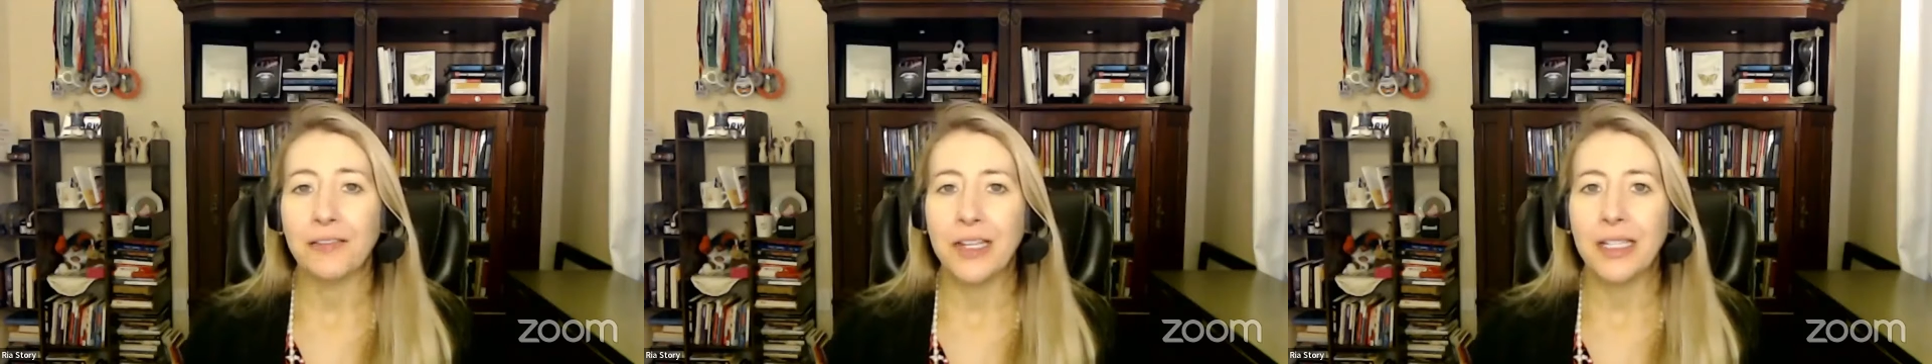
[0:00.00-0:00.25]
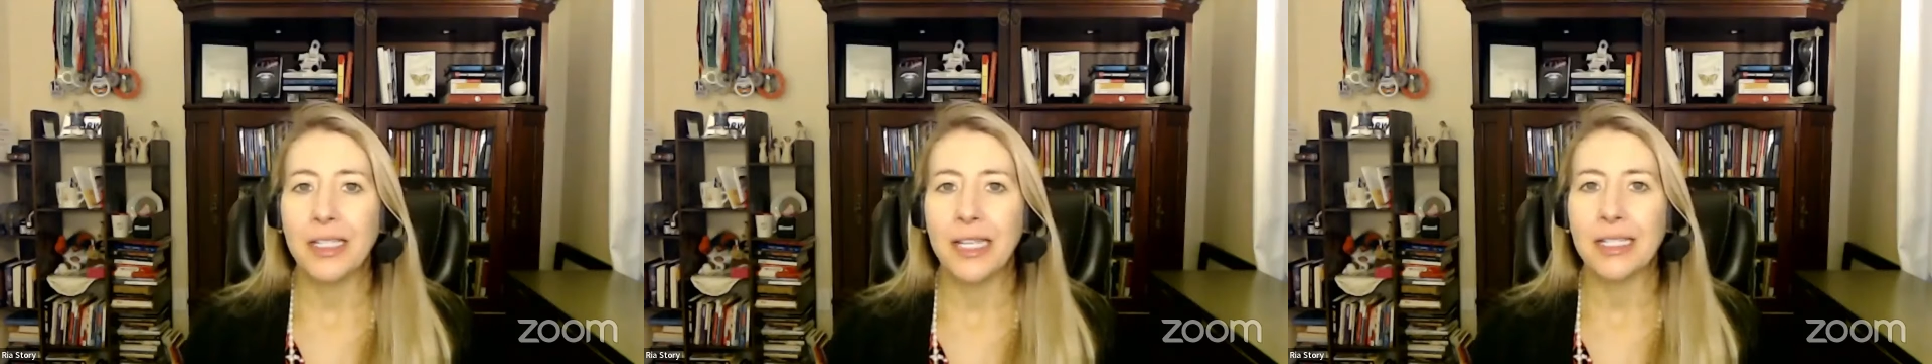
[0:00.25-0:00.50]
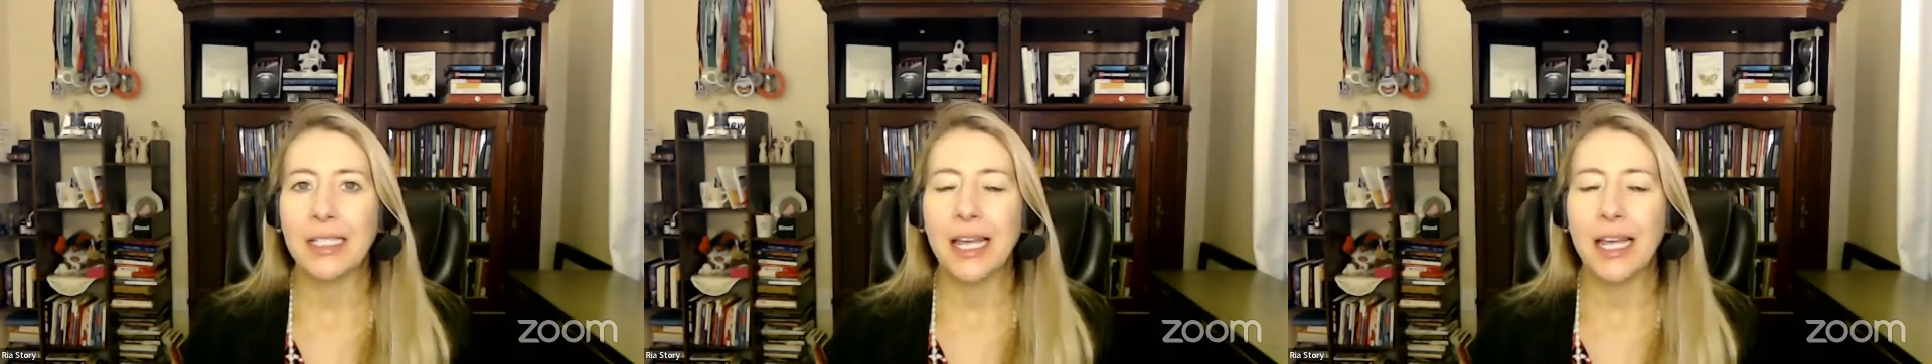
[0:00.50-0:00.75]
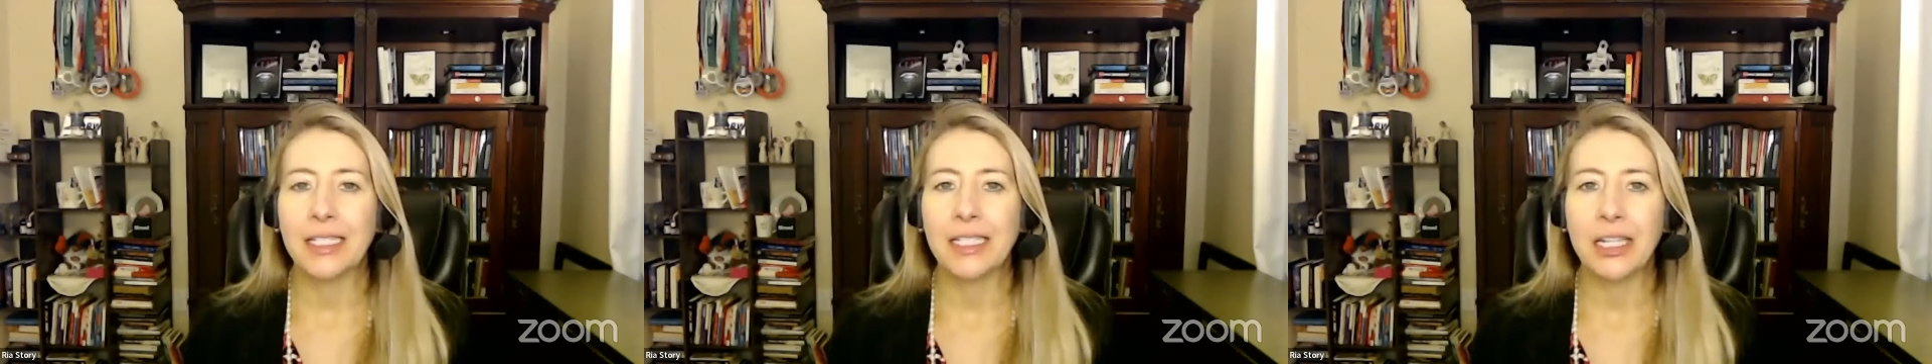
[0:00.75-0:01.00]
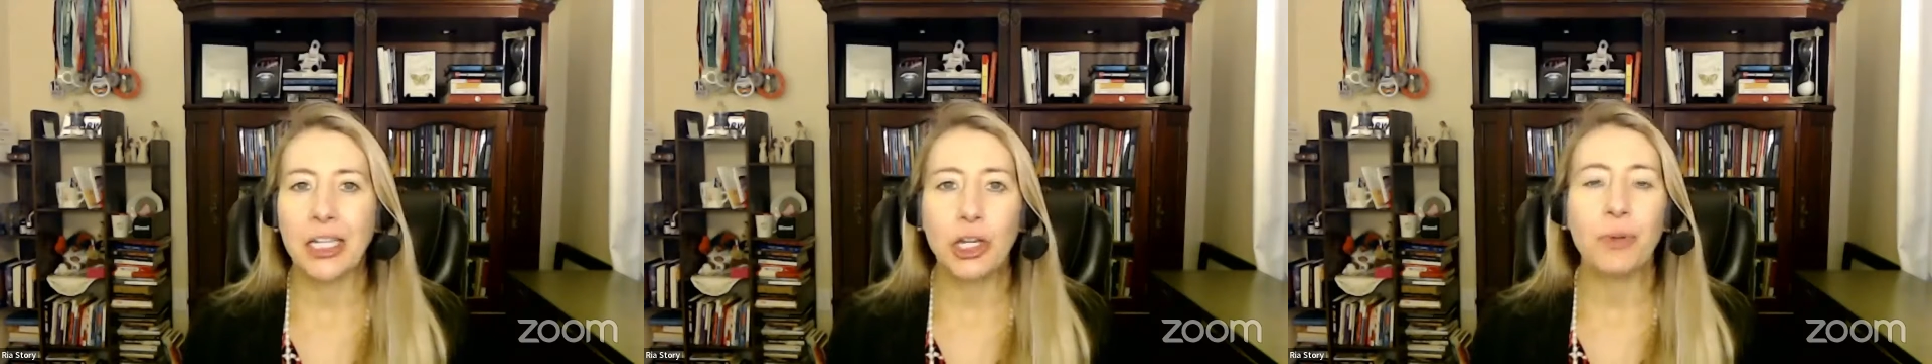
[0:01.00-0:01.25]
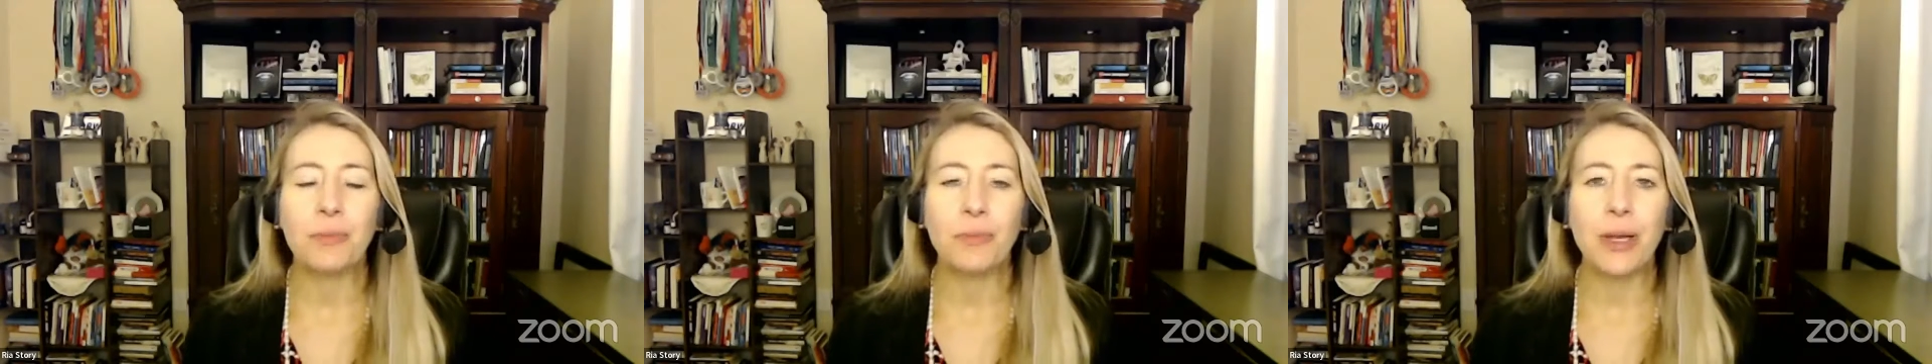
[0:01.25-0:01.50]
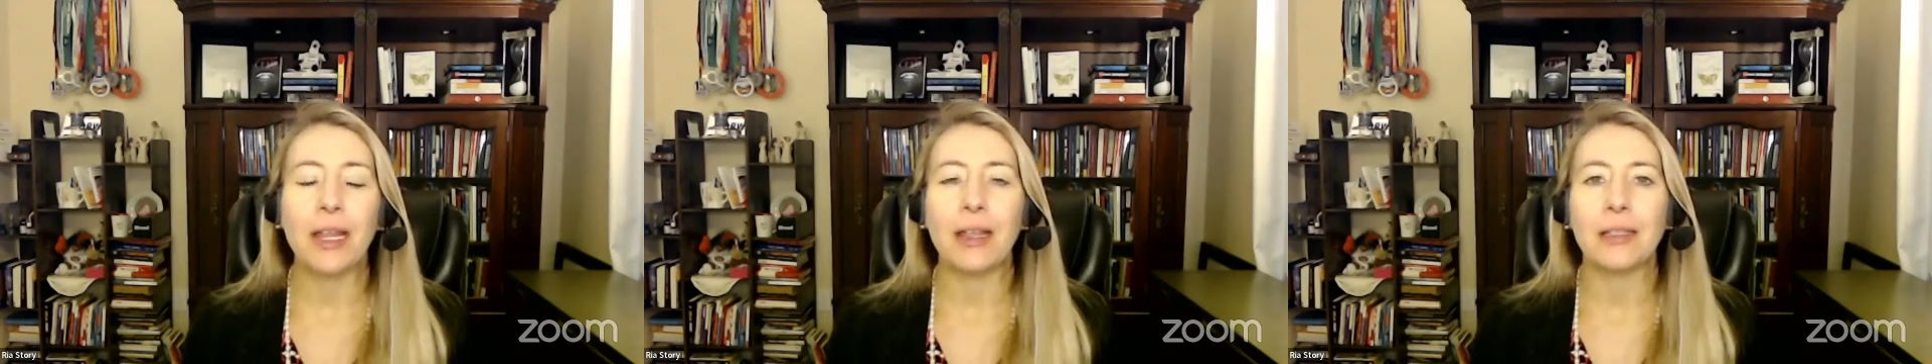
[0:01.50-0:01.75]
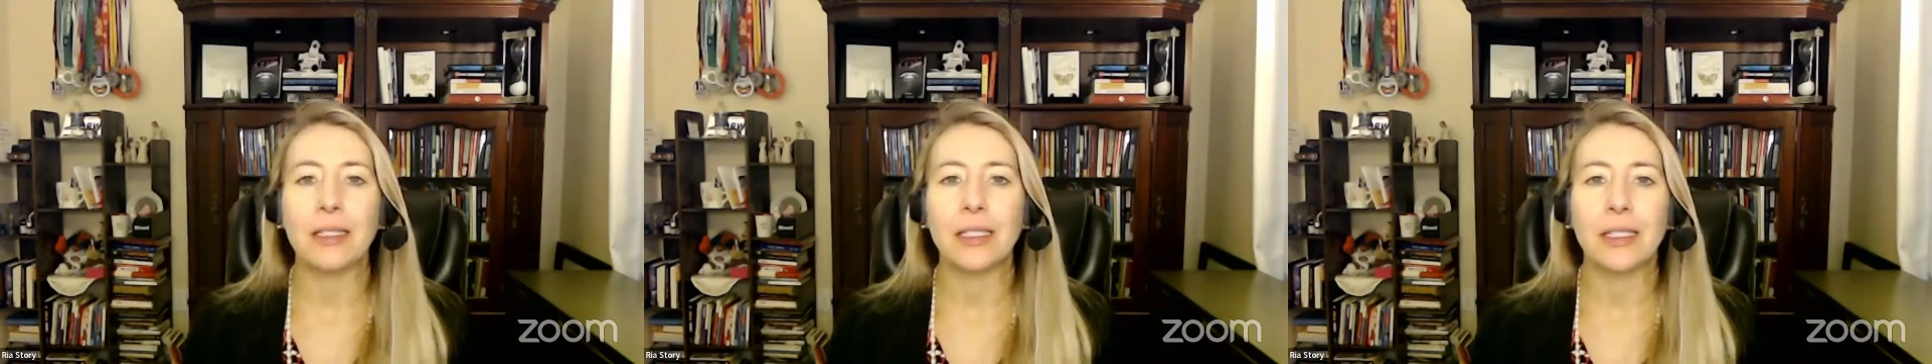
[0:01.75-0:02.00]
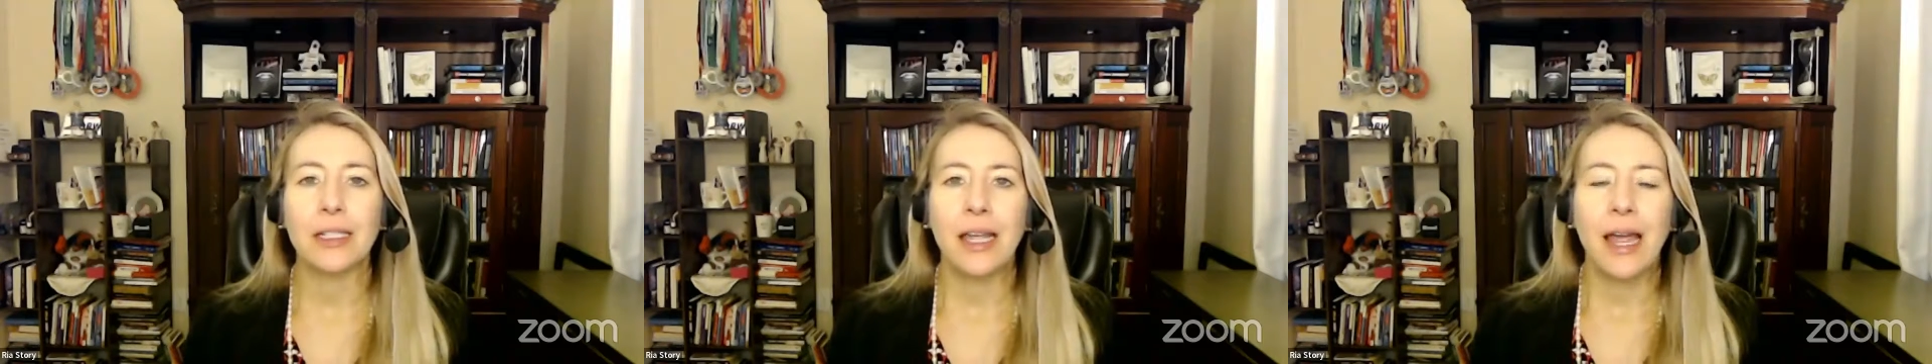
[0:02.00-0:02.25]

He says that human beings